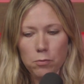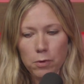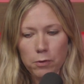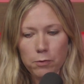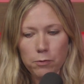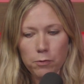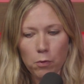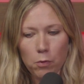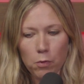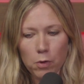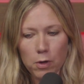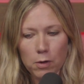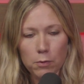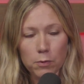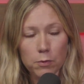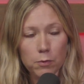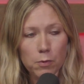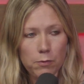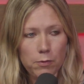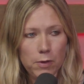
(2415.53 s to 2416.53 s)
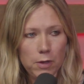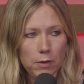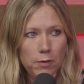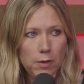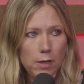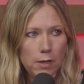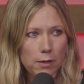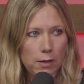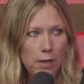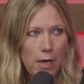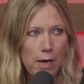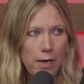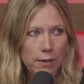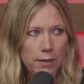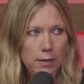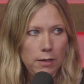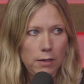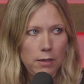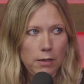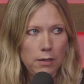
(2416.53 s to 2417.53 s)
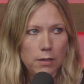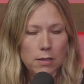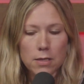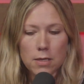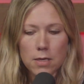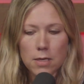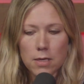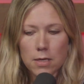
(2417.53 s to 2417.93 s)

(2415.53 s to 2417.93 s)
before it was revealed that Lockheed